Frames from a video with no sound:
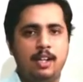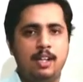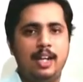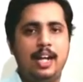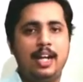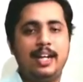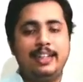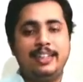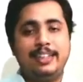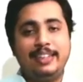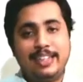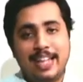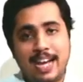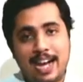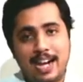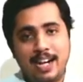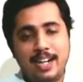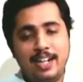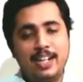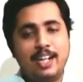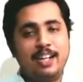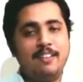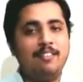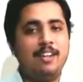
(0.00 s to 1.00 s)
and
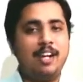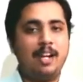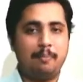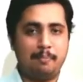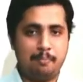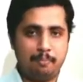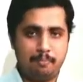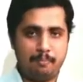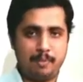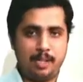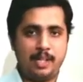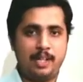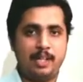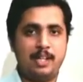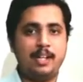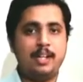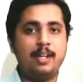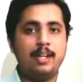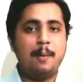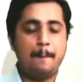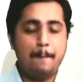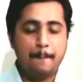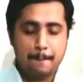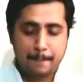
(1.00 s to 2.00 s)
that development
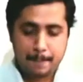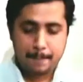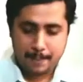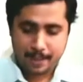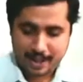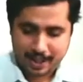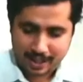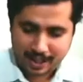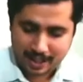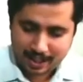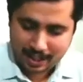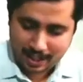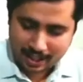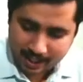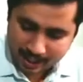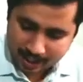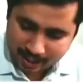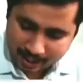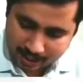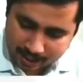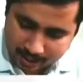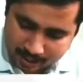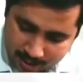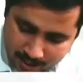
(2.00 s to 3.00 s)
may
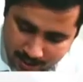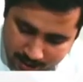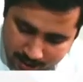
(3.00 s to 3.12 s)
lead